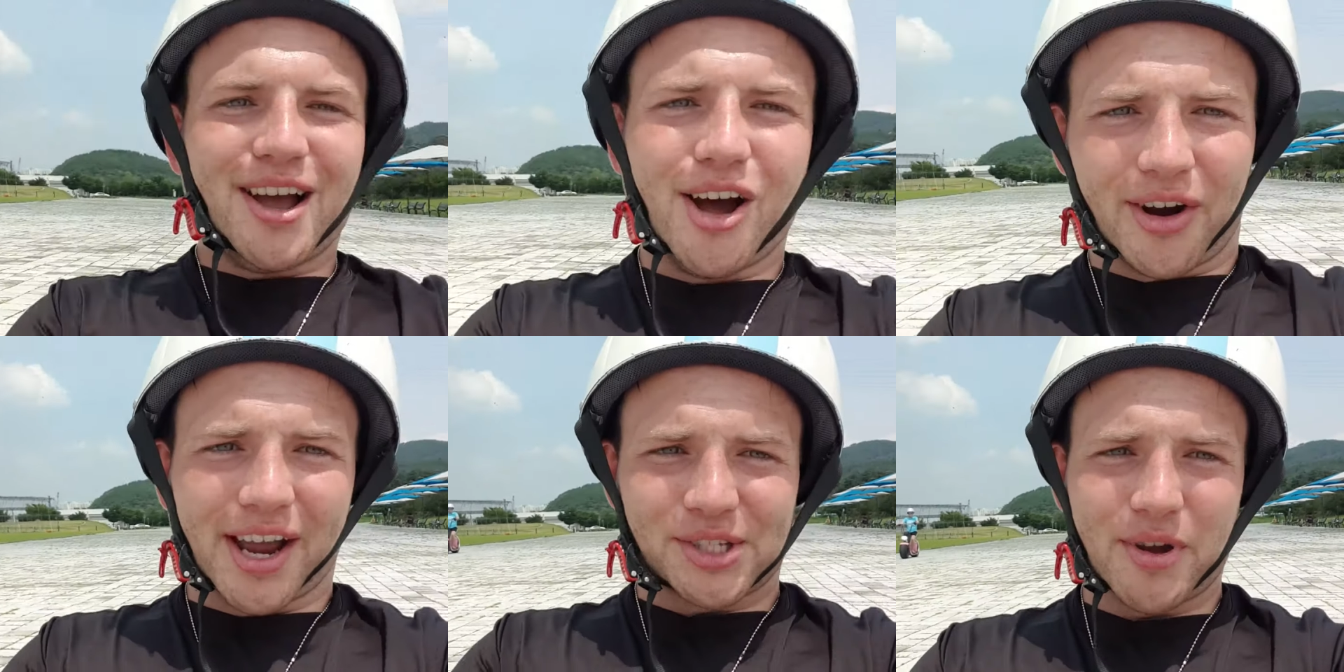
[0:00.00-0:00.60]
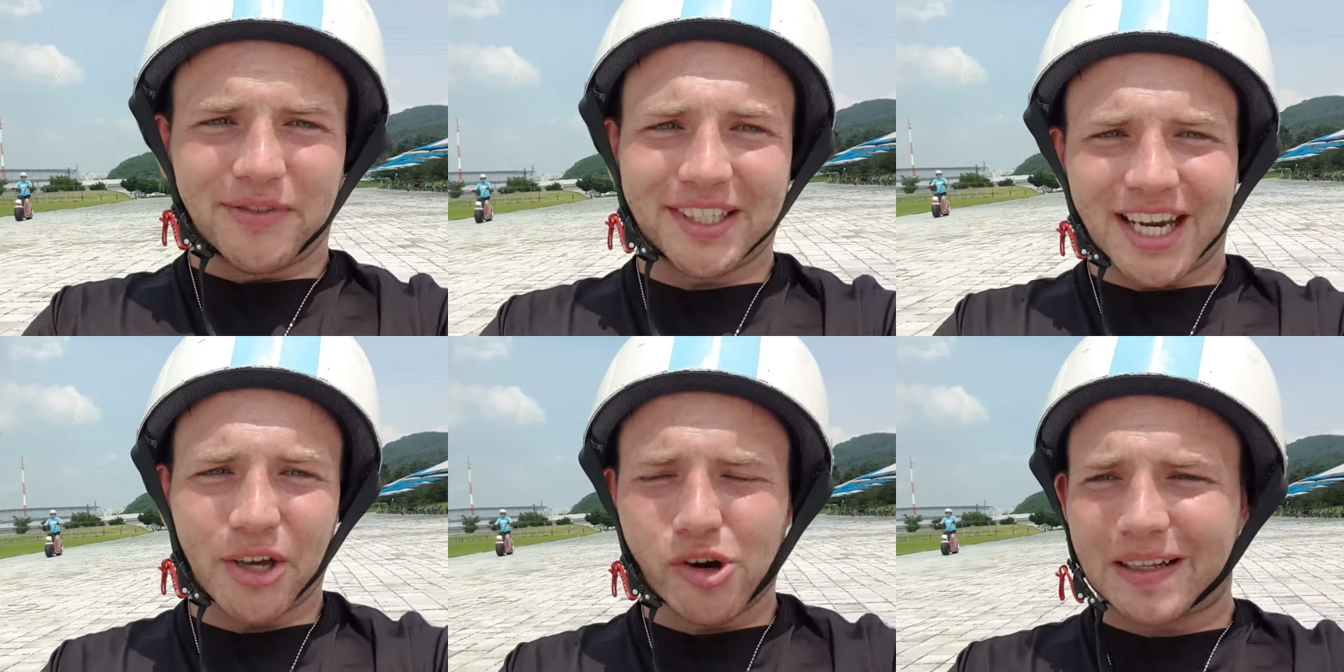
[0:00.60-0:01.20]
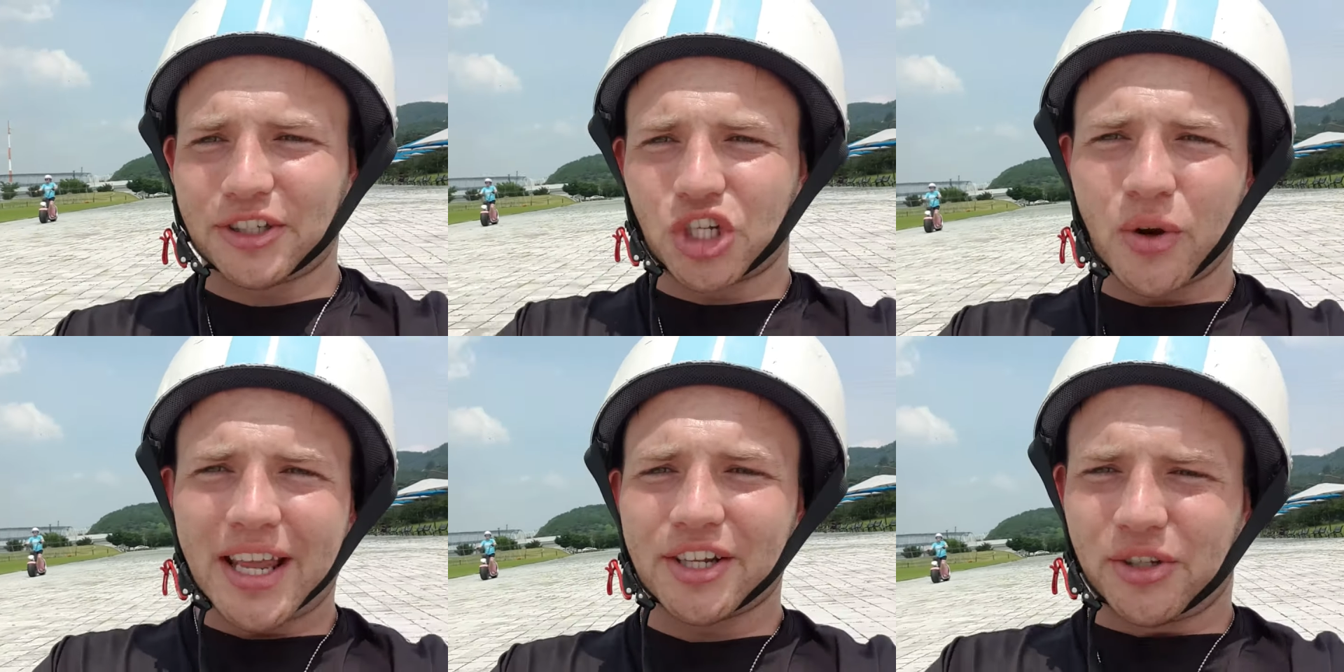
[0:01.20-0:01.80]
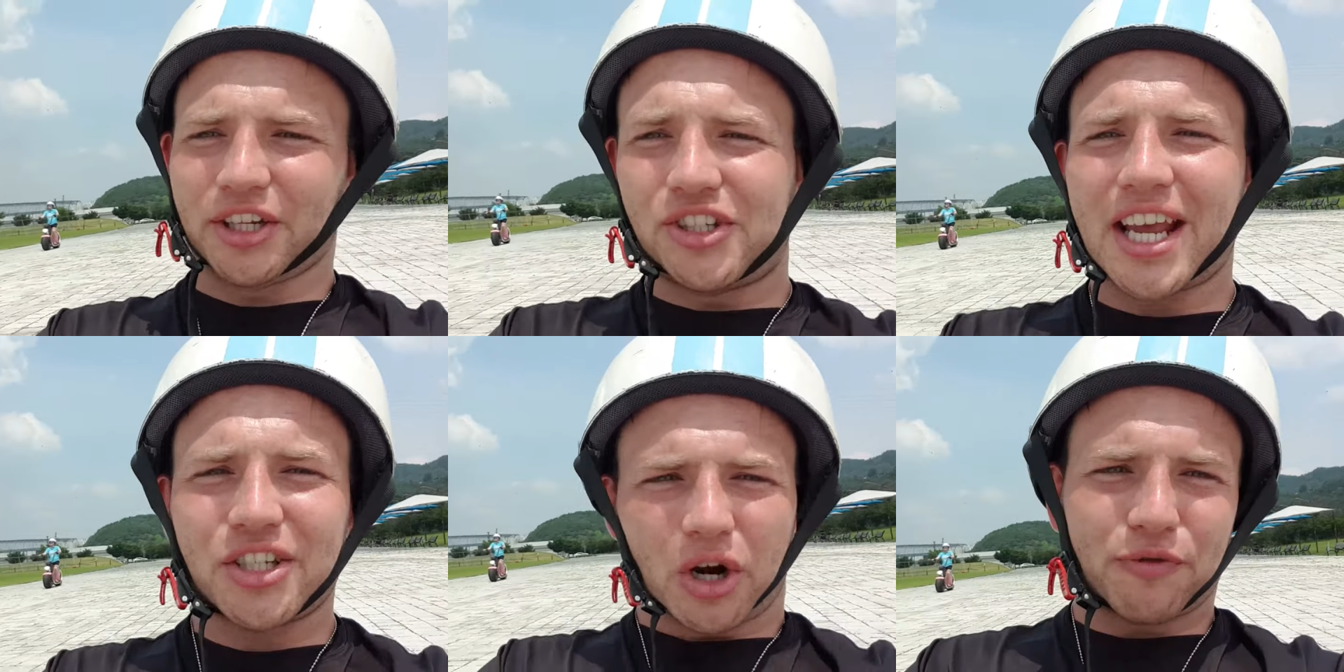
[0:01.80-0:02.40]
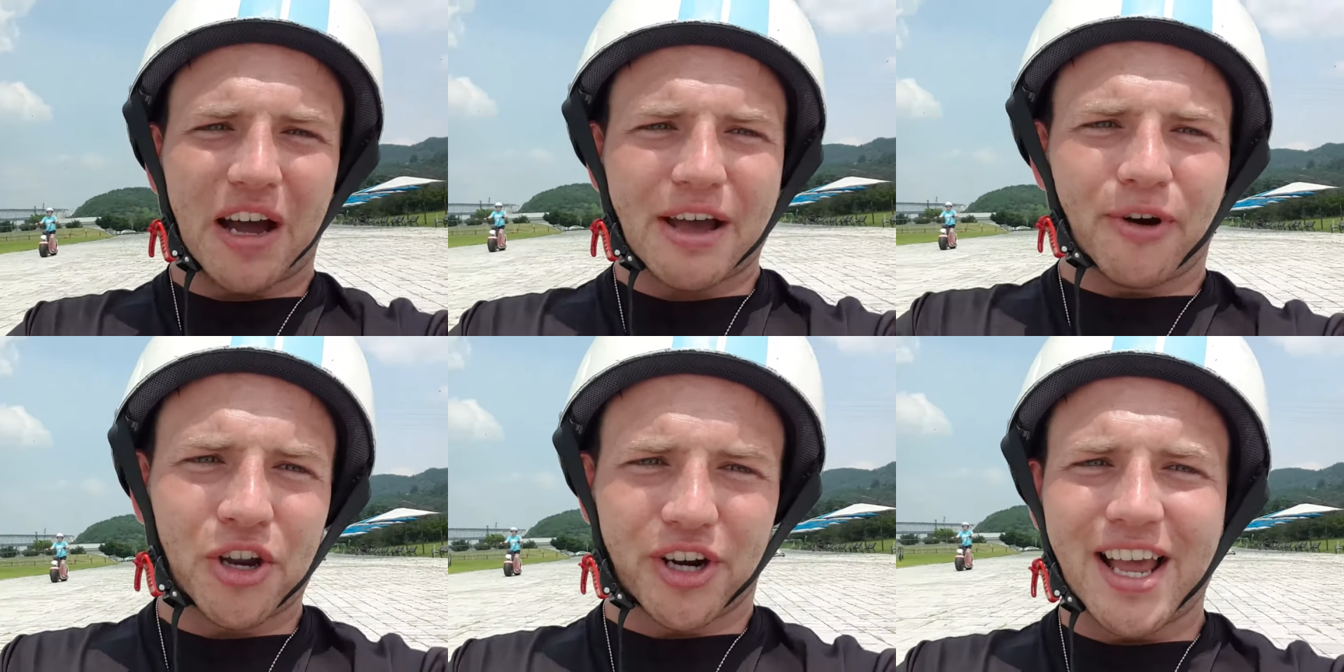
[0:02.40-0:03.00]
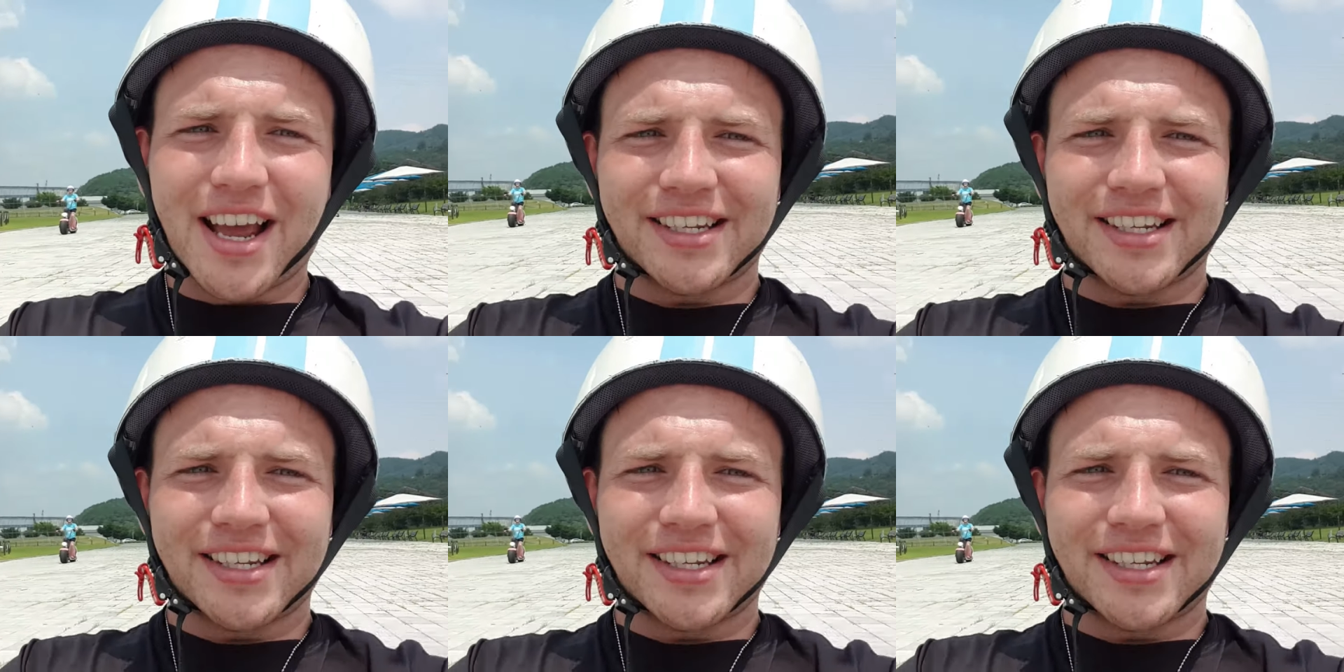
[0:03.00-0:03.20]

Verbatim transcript: Okay, so we have decided we're about to tune in to the Daytona 500